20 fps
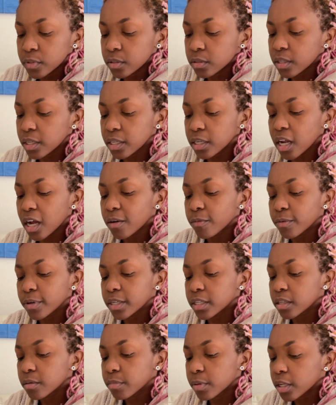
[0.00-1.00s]
Like not
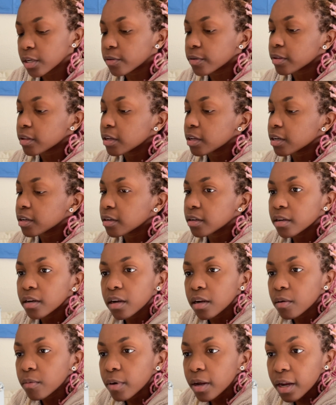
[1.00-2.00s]
really blood related in
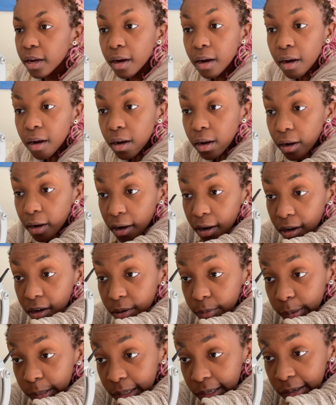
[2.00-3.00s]
any way.
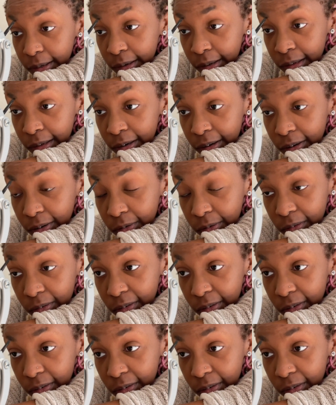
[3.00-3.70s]
And then, you know,